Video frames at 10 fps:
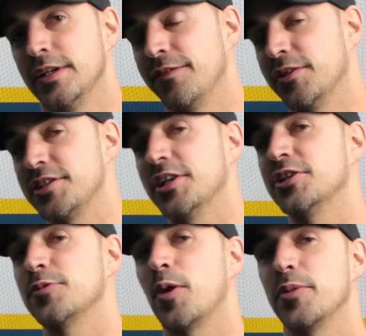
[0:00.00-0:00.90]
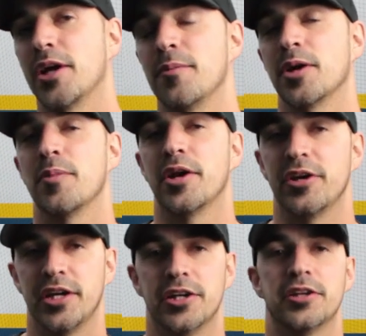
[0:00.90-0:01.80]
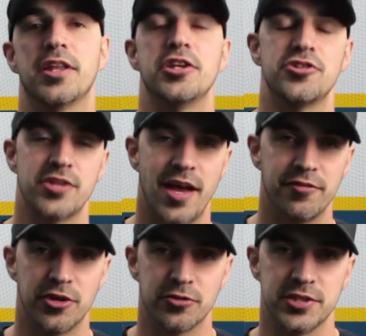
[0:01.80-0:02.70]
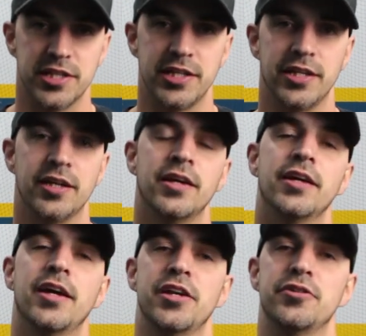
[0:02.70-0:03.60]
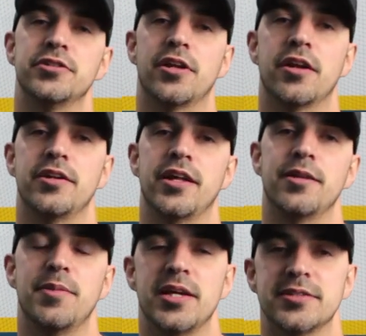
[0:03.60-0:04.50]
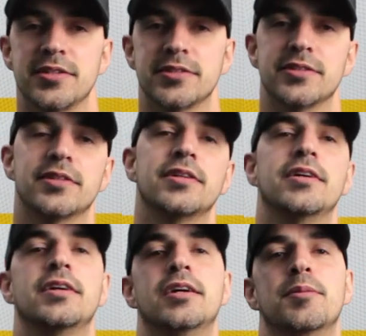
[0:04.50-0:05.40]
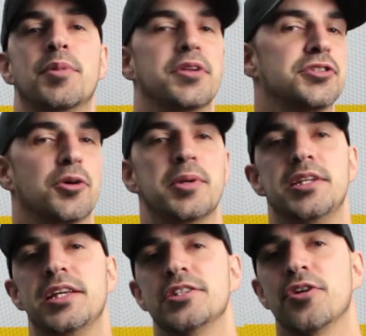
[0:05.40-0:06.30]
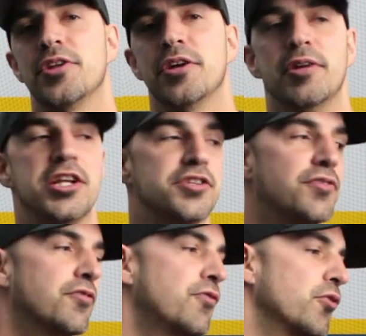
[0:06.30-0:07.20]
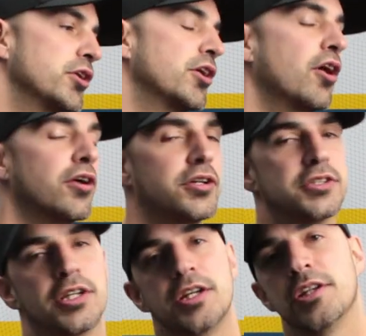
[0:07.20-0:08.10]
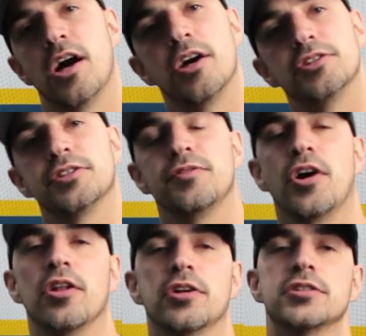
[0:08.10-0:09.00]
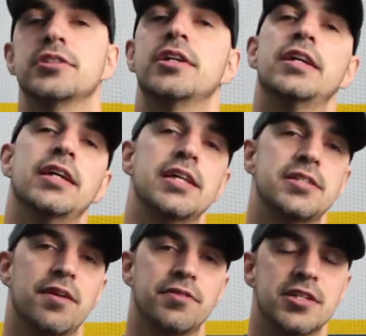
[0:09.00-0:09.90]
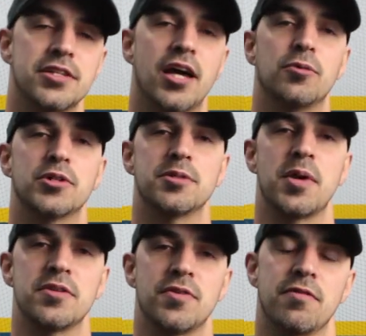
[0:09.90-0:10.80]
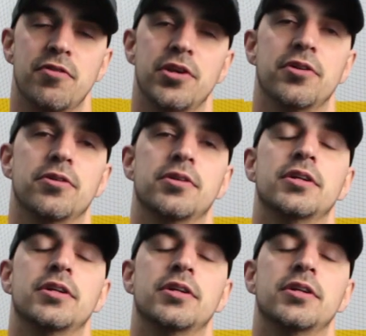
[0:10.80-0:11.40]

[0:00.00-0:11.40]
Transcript: If you're serious about becoming a better hitter, then you should have your own tee and use it on a daily basis. But there's so many tees out there ranging from $40 to hundreds of dollars, it's tough to decide what's the best fit for you.